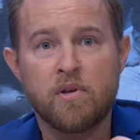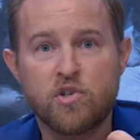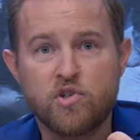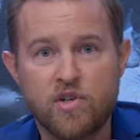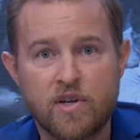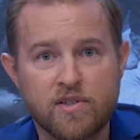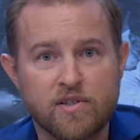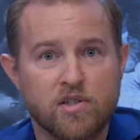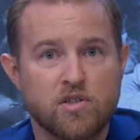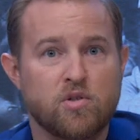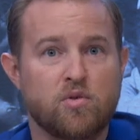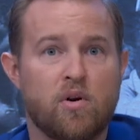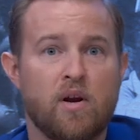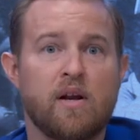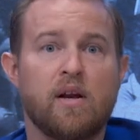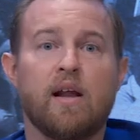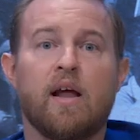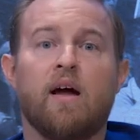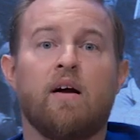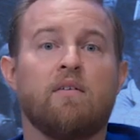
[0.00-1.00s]
to Jesus
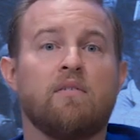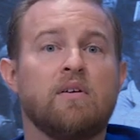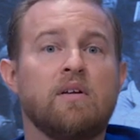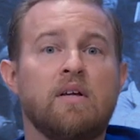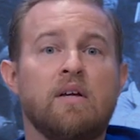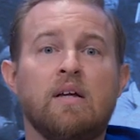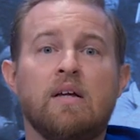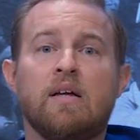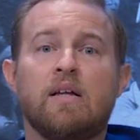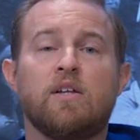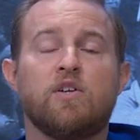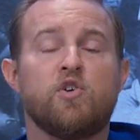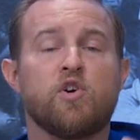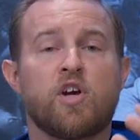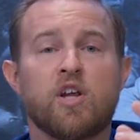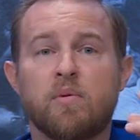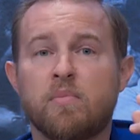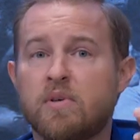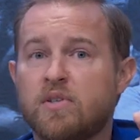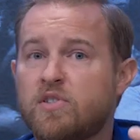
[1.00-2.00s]
right now, you're
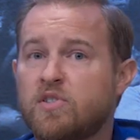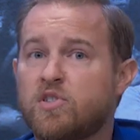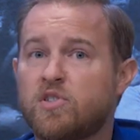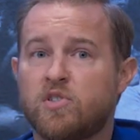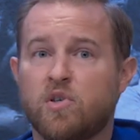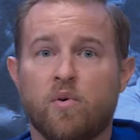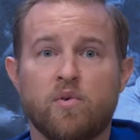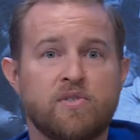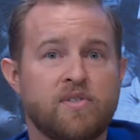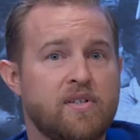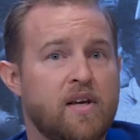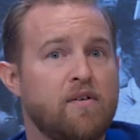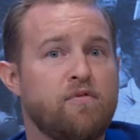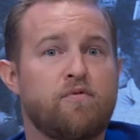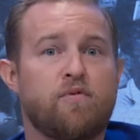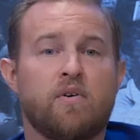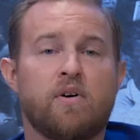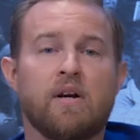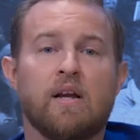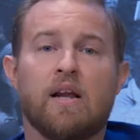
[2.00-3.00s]
going to be so set
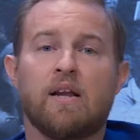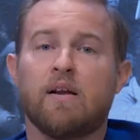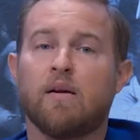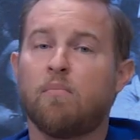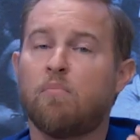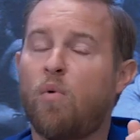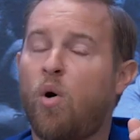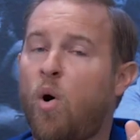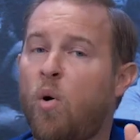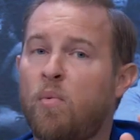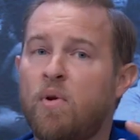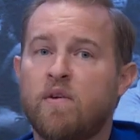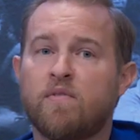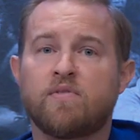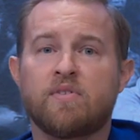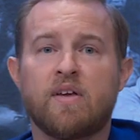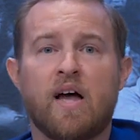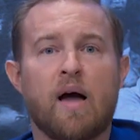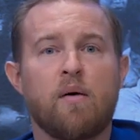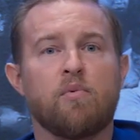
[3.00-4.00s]
free. In the moment of
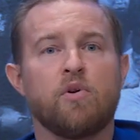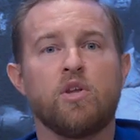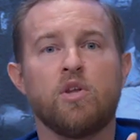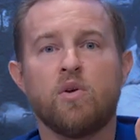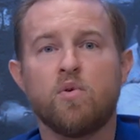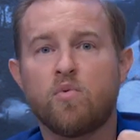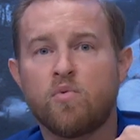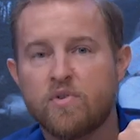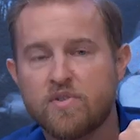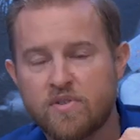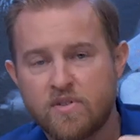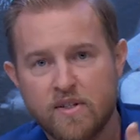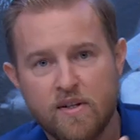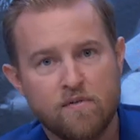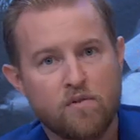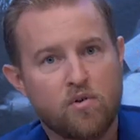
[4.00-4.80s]
time, when you receive